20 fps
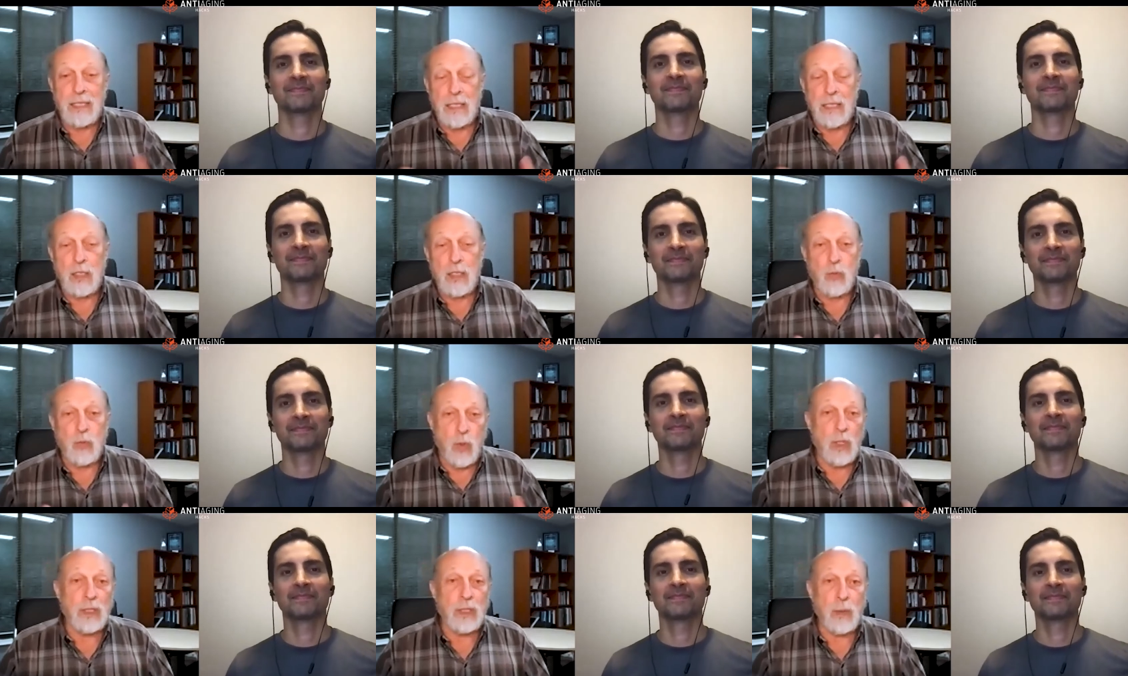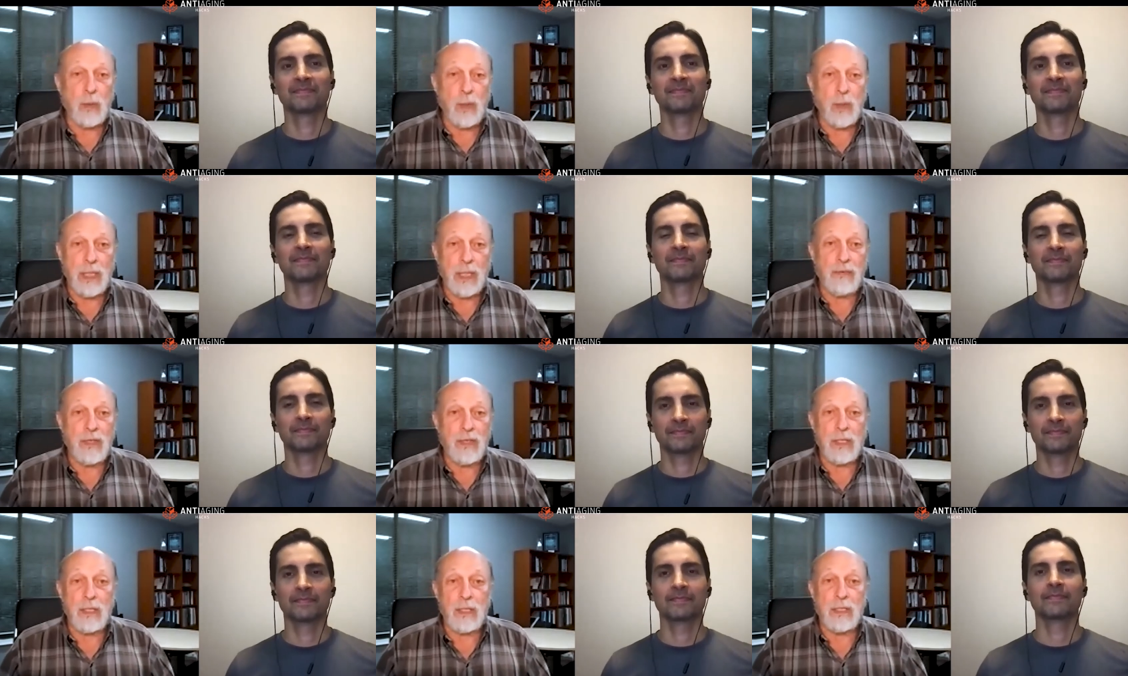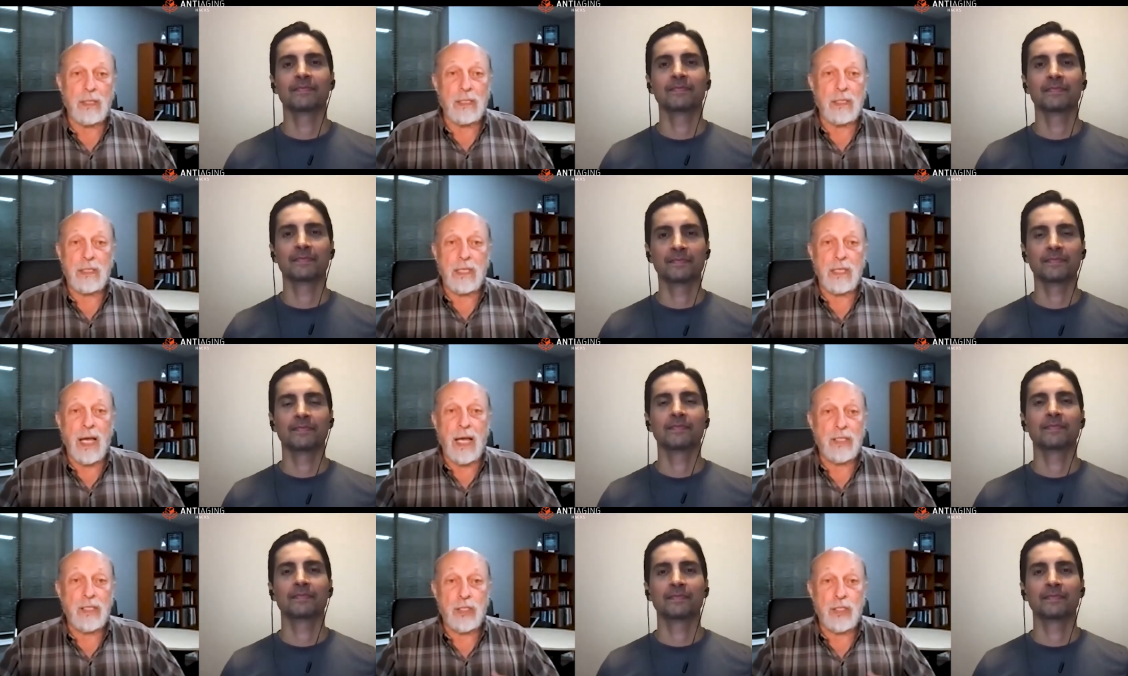Speaker 1: in this world that we live in, the
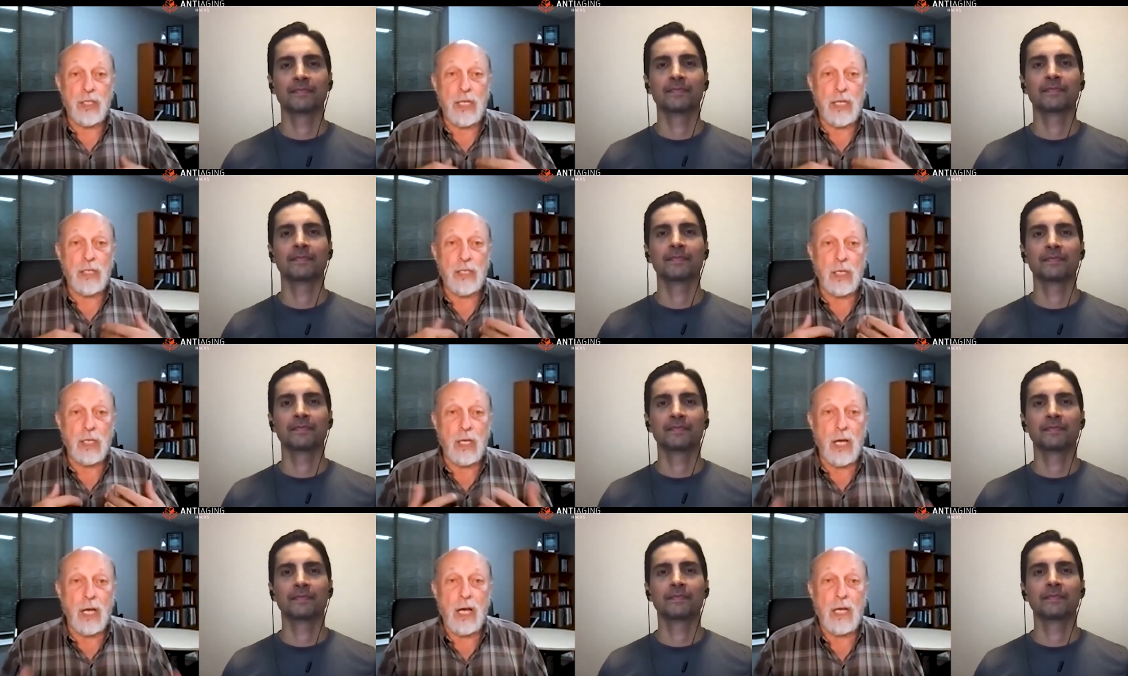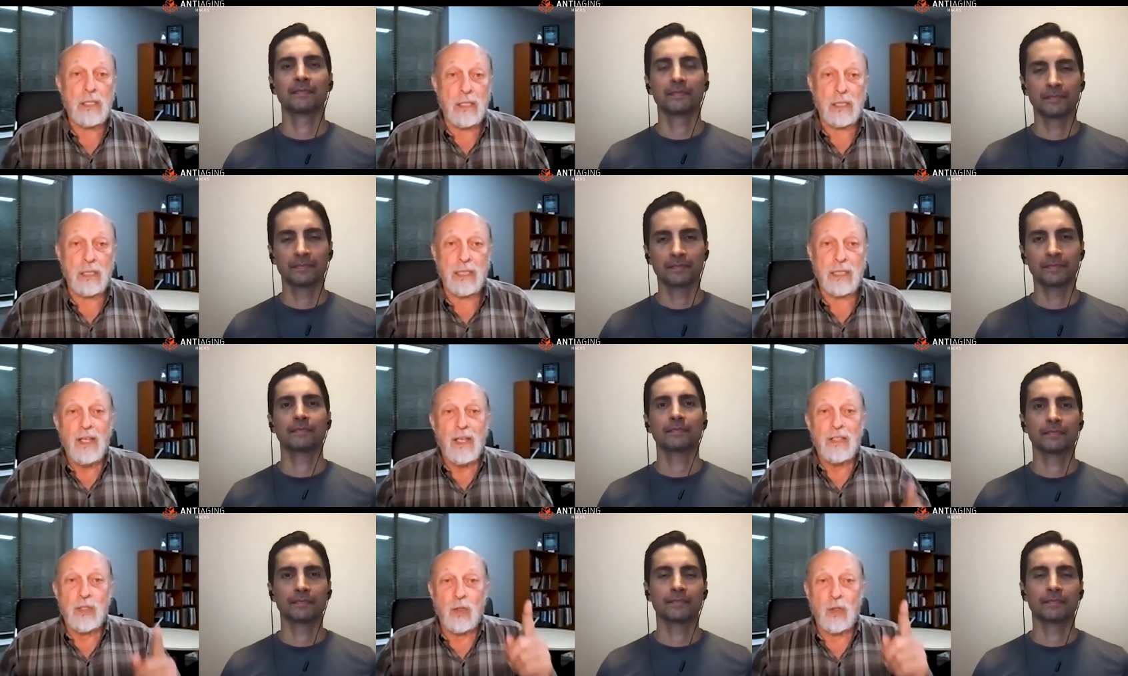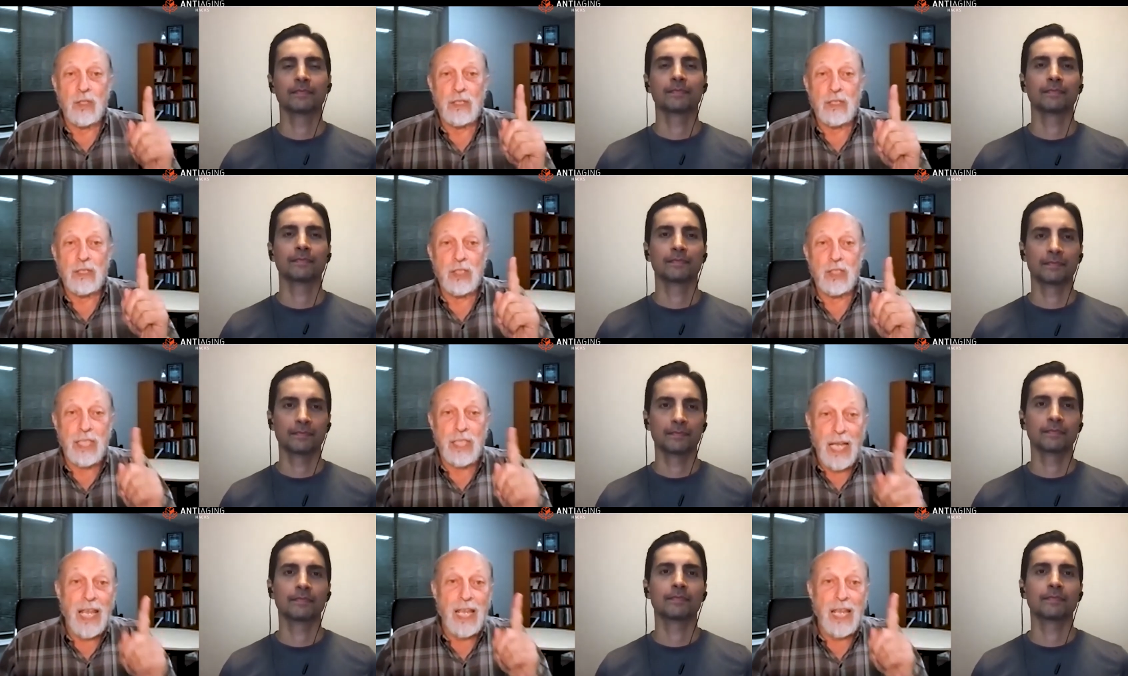science is changing constantly. So
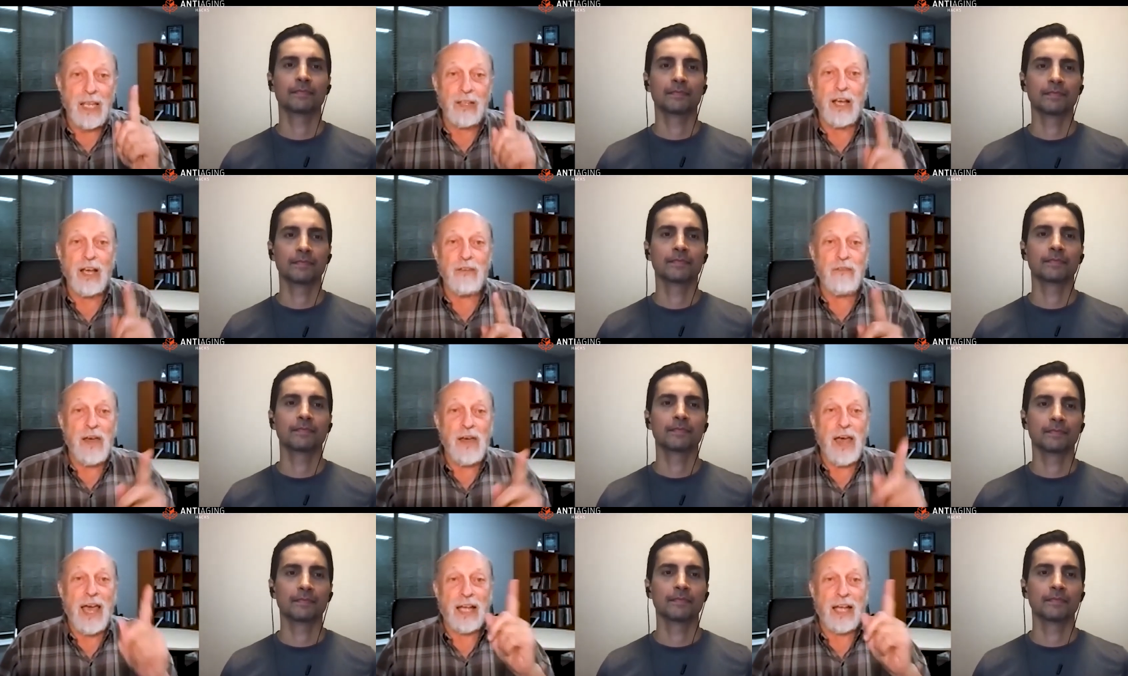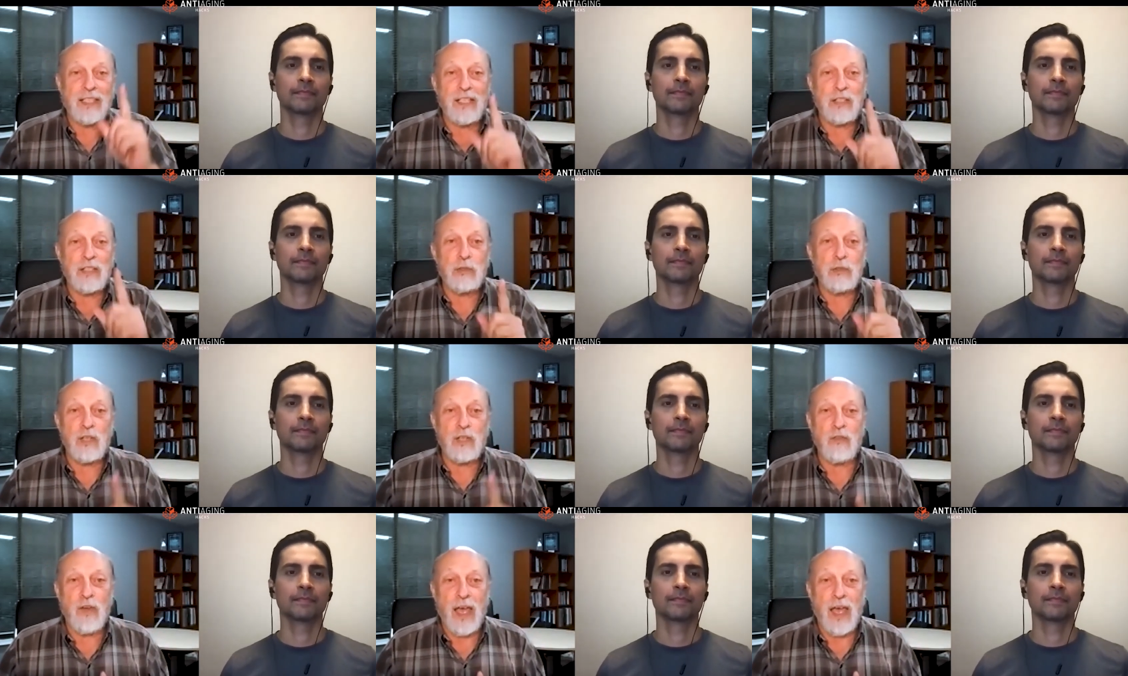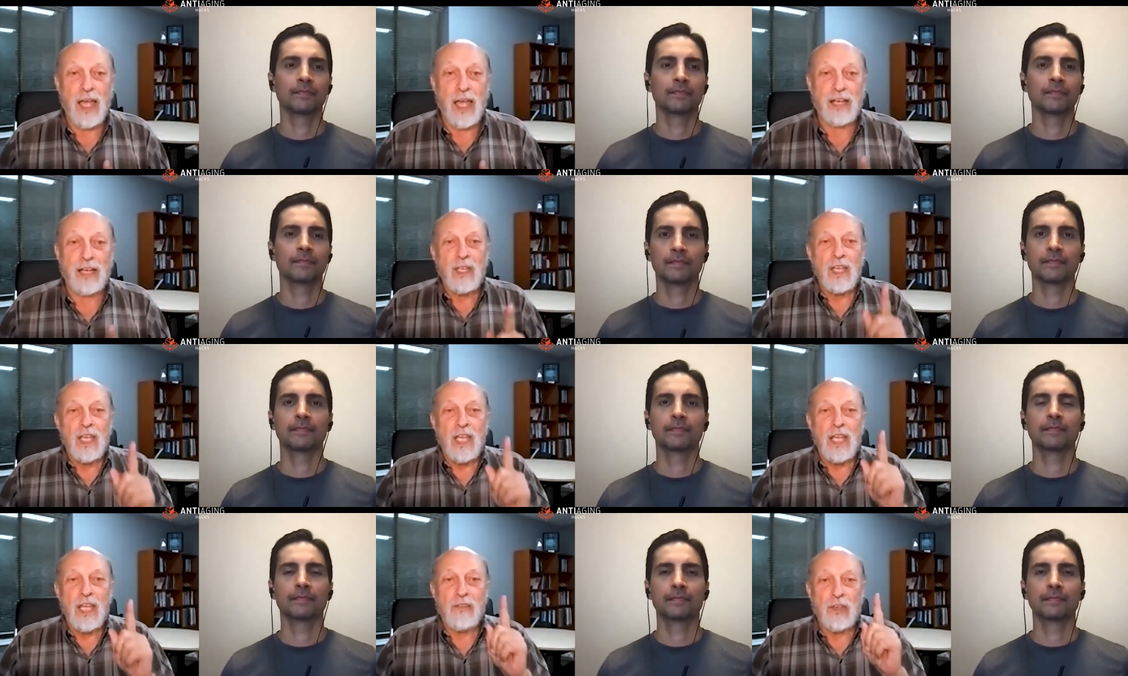today, a fact, interesting fact,
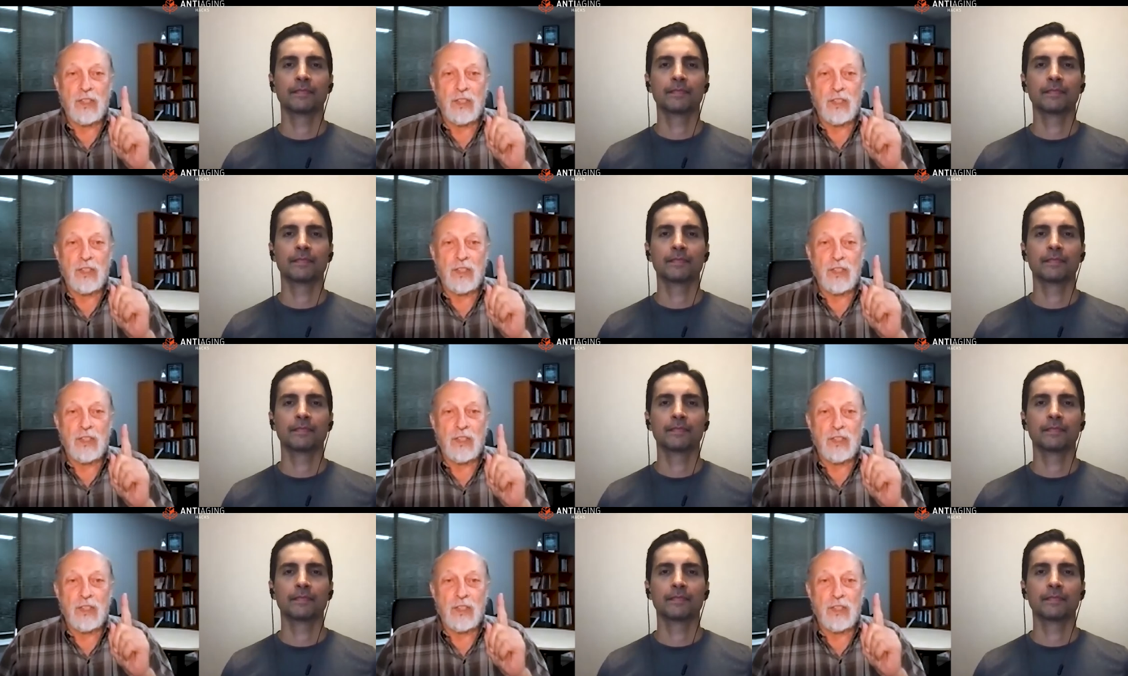if a